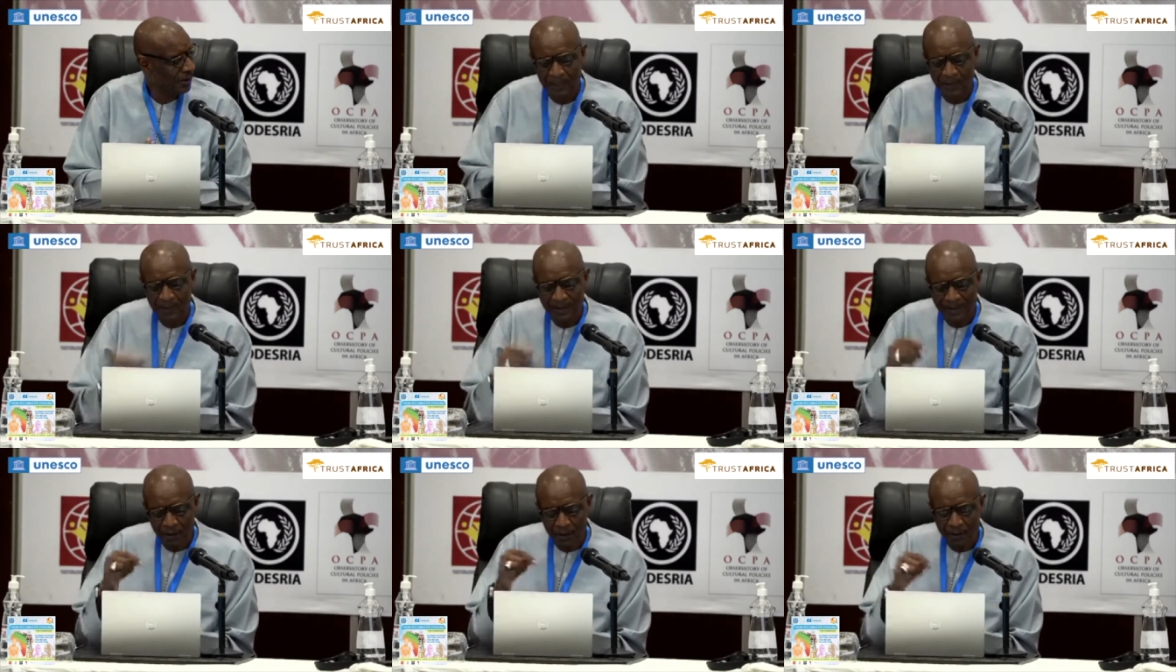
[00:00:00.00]

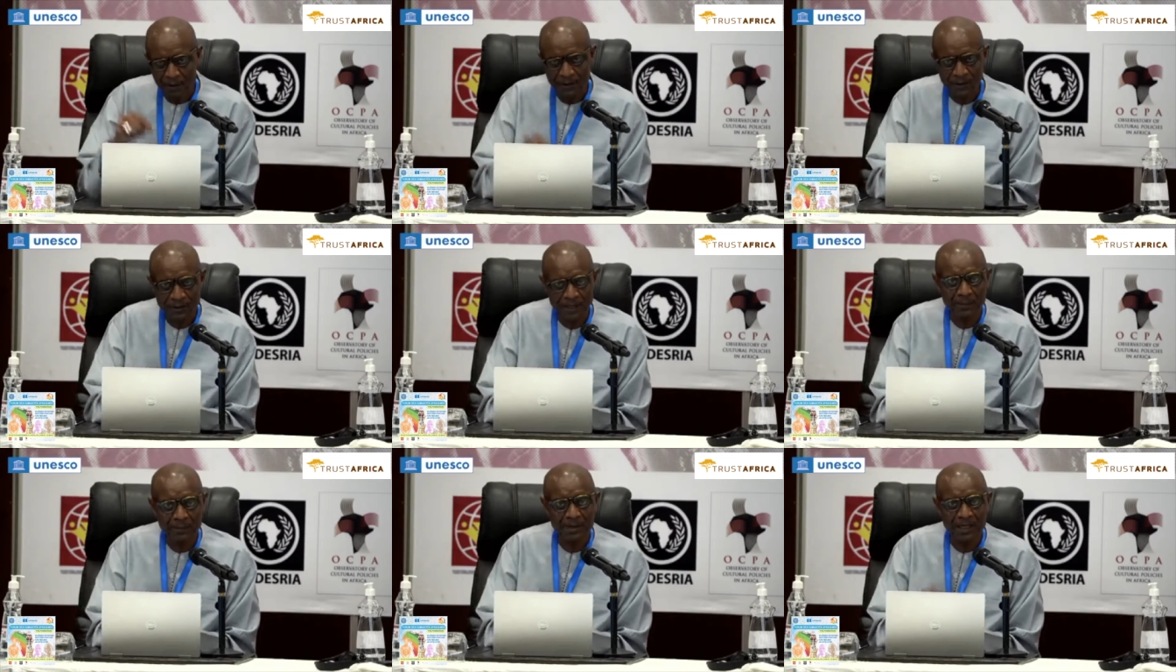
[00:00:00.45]
come back to the
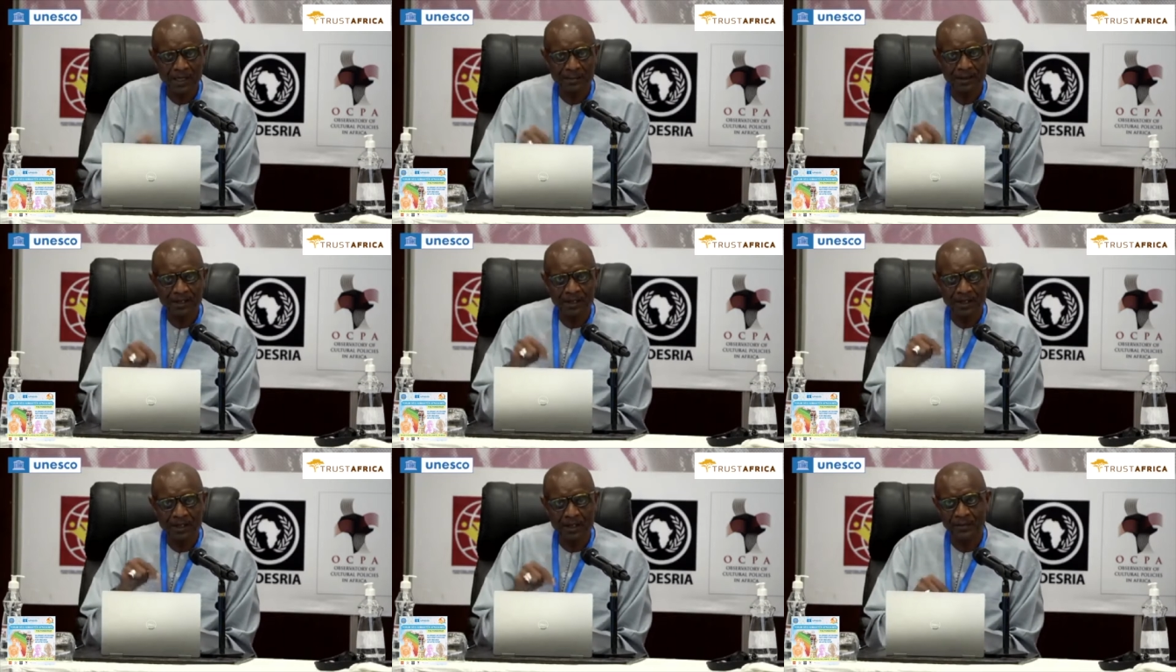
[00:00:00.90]
point about the
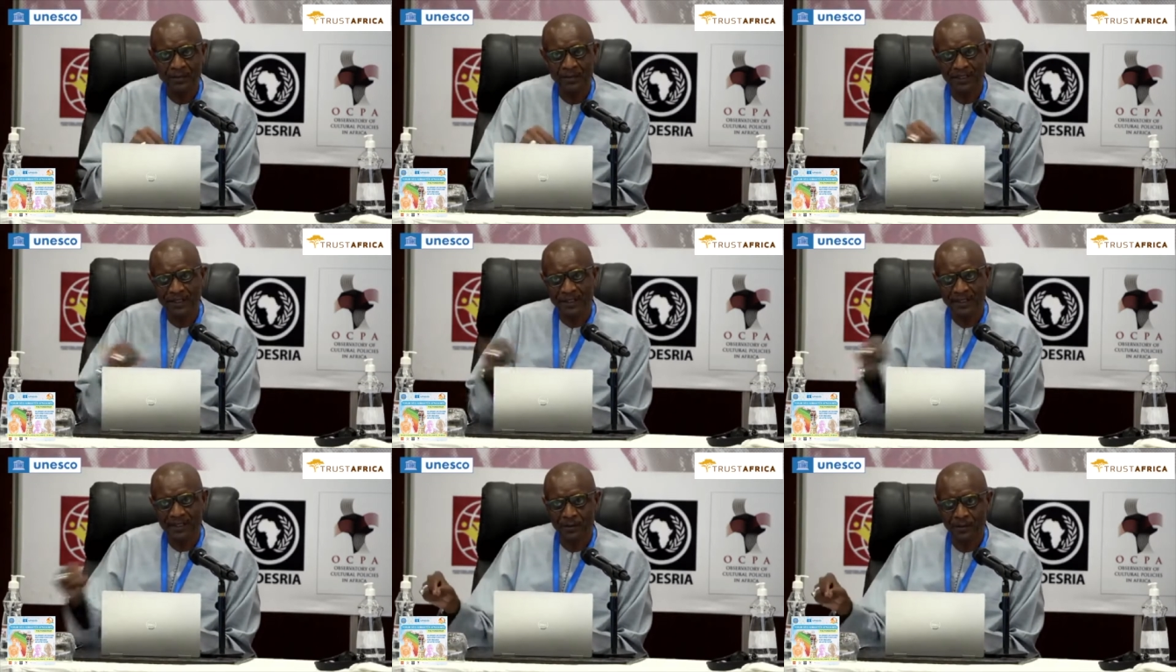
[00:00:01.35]
end of
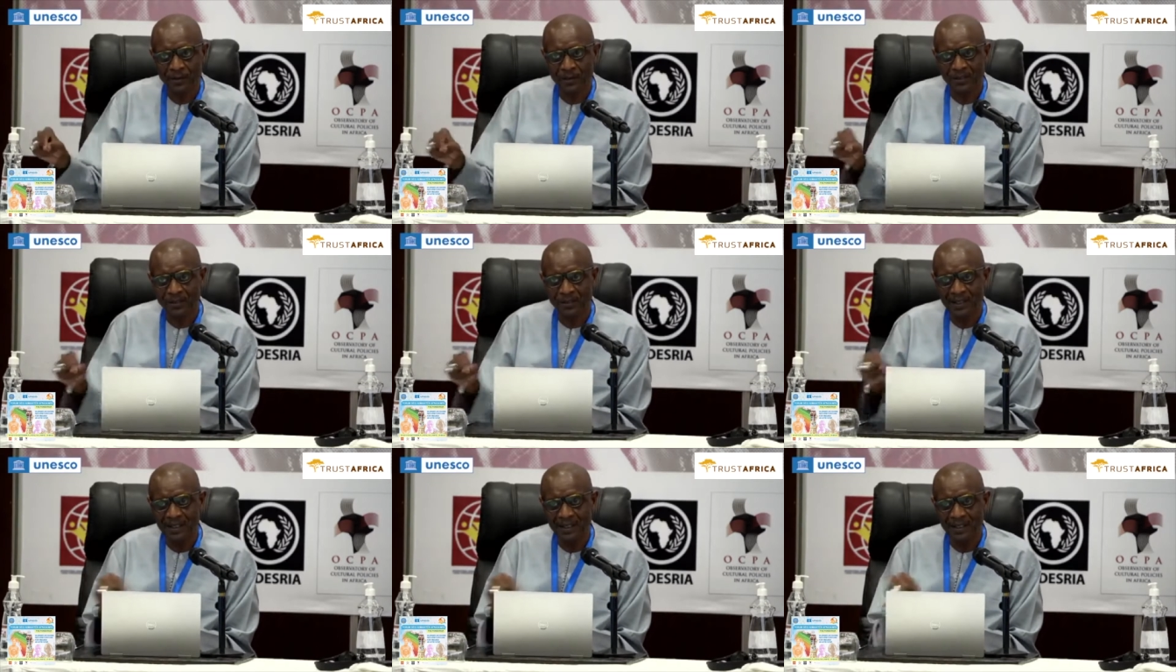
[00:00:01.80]
history because
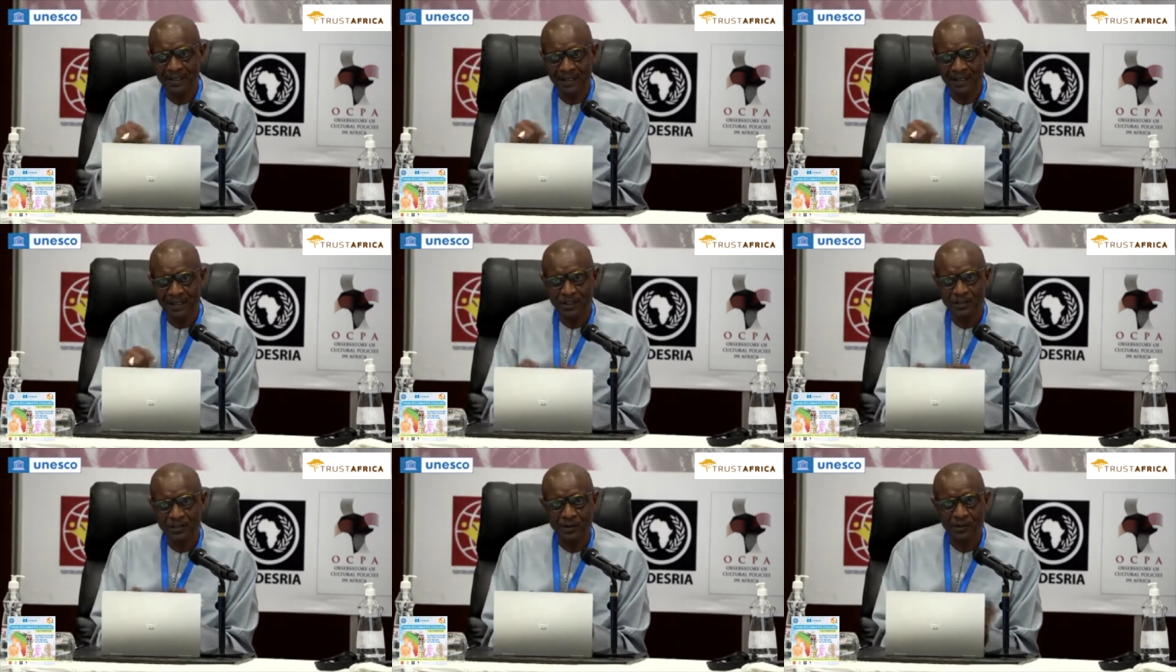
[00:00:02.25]
in
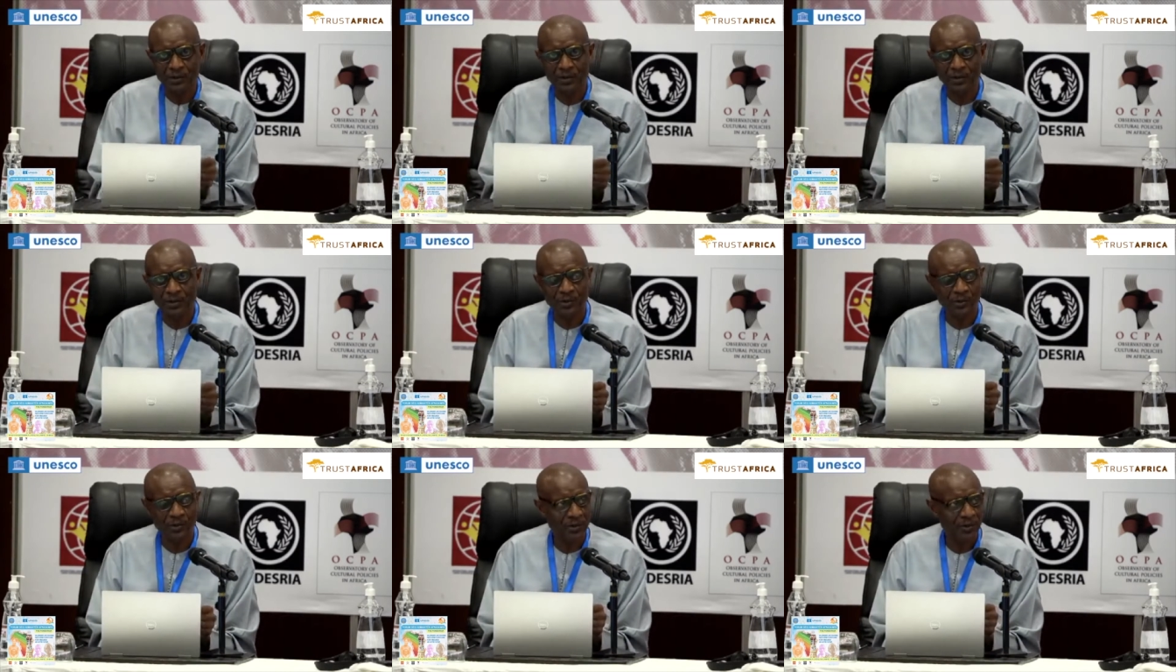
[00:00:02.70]
relation to